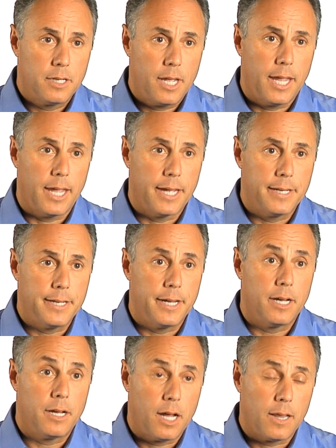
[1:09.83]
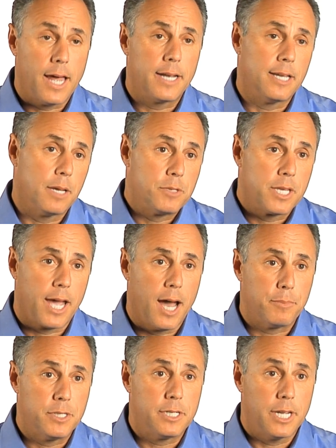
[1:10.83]
And a lot of times the
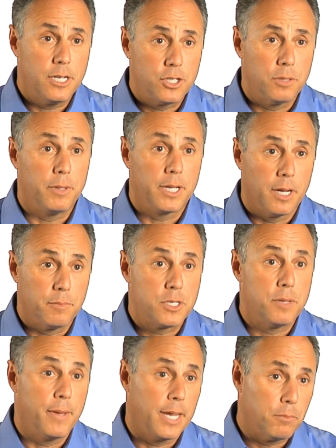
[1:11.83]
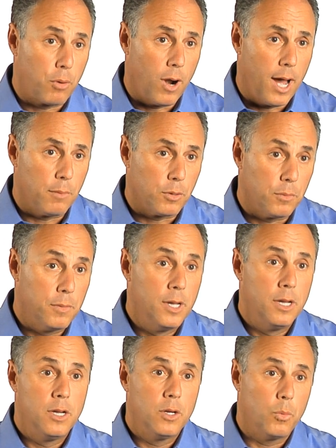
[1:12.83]
compensation becomes the main problem,
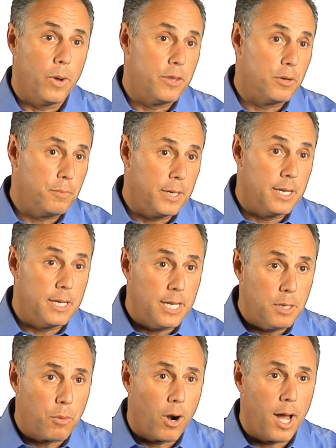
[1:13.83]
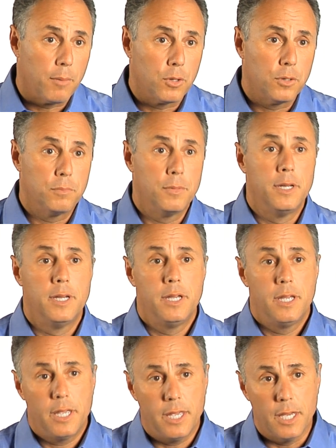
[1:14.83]
whether it be a knee problem,
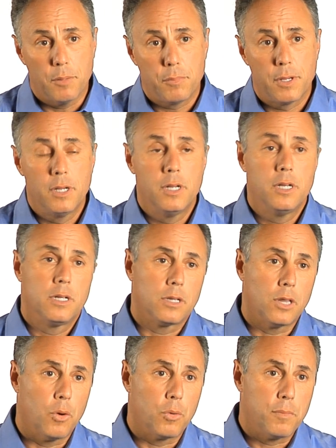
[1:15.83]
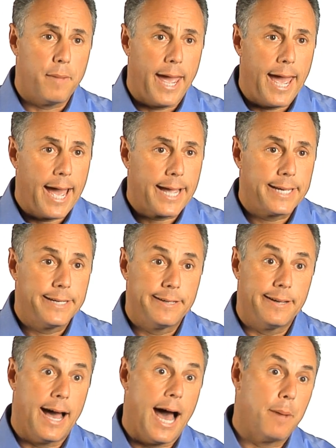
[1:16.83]
hip, lower back,
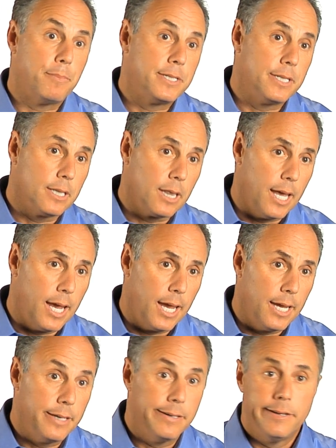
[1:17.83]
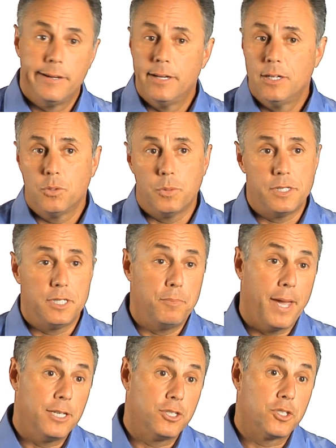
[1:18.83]
opposite leg. We see
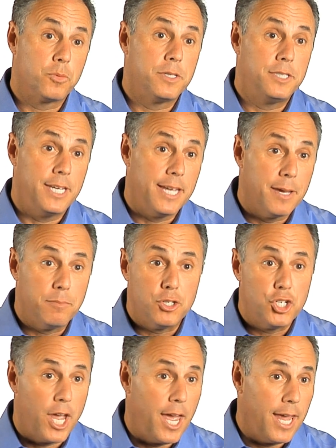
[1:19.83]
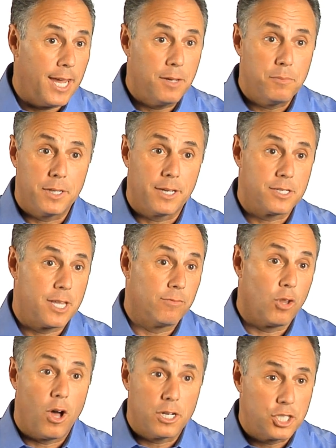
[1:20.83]
patients with TMJ because they've
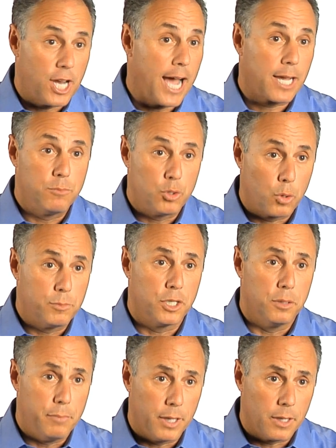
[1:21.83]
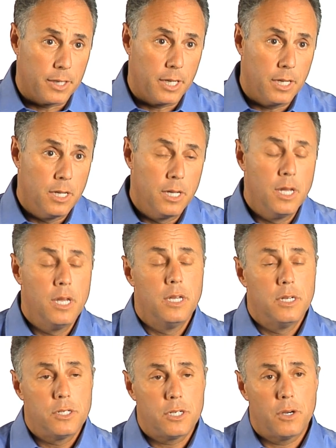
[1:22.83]
lost shock absorption ability.
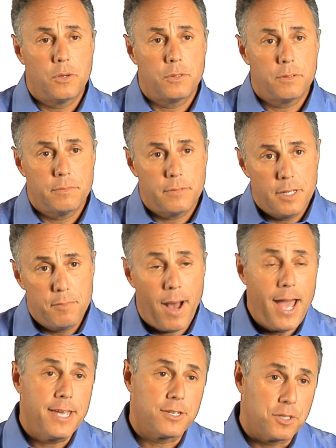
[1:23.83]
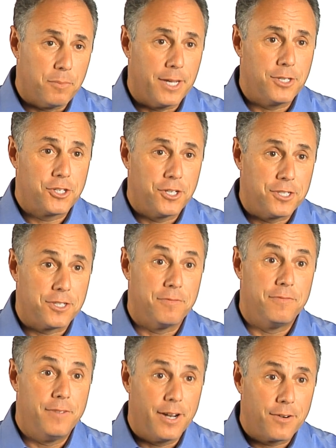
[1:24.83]
So in my estimation, it's a
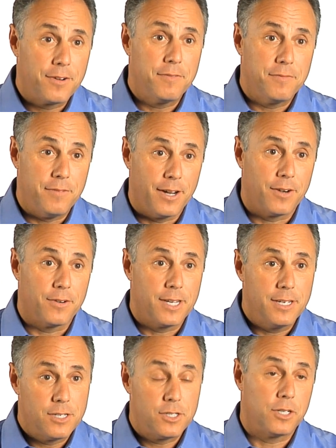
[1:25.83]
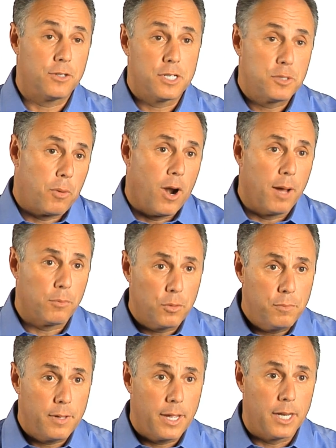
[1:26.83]
very, very serious
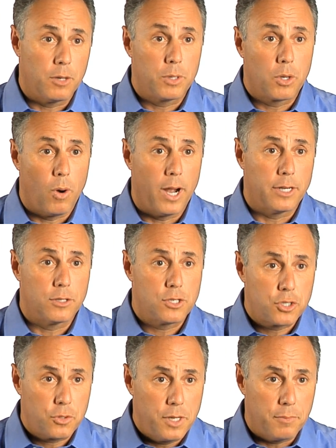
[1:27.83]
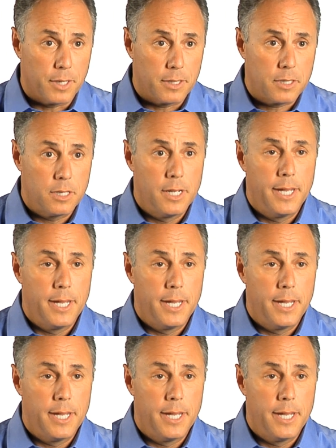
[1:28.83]
problem, and it requires treatment.